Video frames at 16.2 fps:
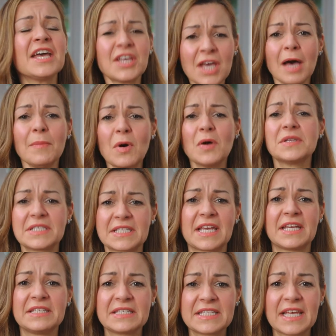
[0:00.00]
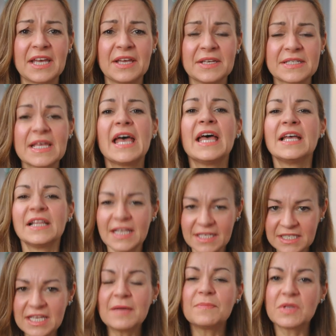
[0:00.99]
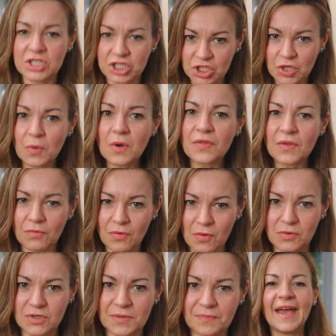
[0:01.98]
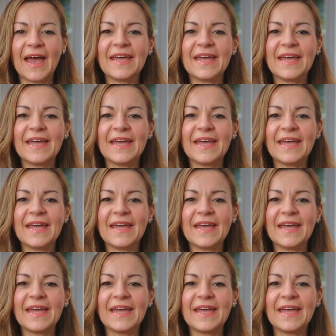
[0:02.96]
come on skin cells, let's keep this show on the road.